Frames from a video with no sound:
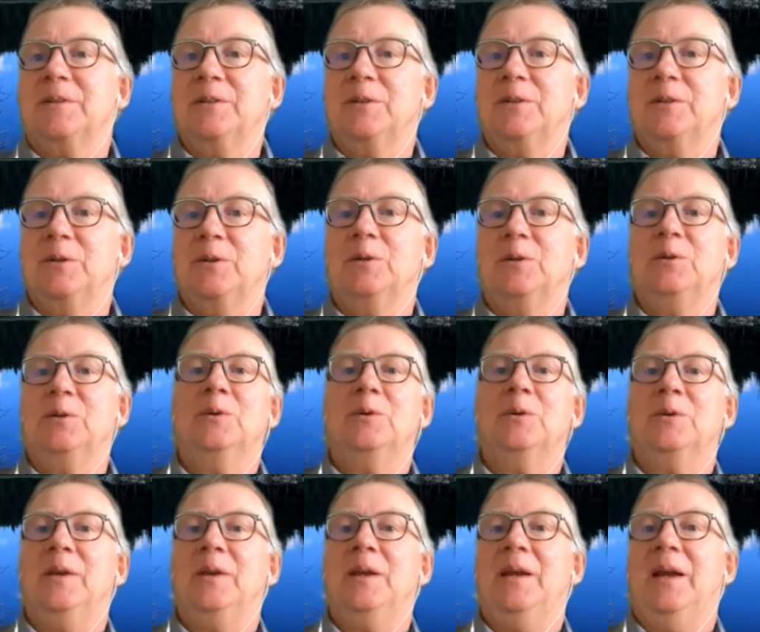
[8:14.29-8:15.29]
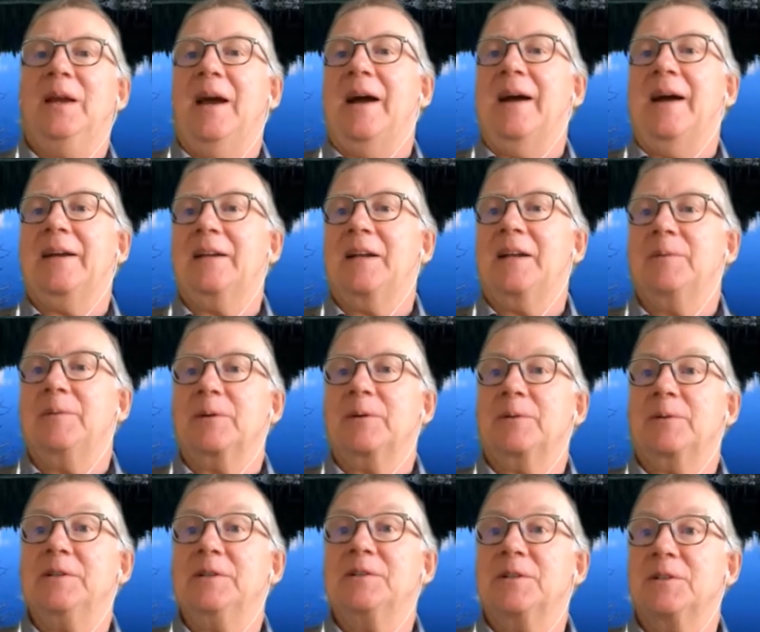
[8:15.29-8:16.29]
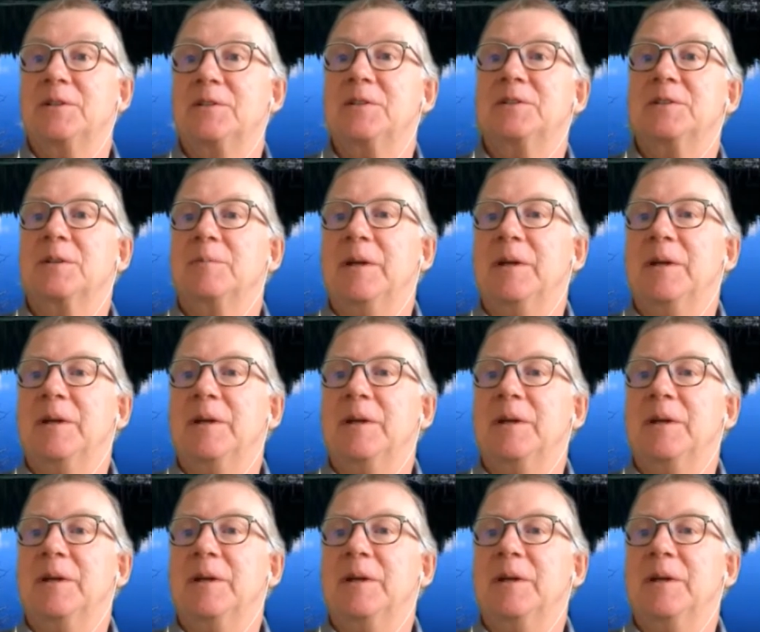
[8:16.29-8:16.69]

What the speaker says: to the academic researchers.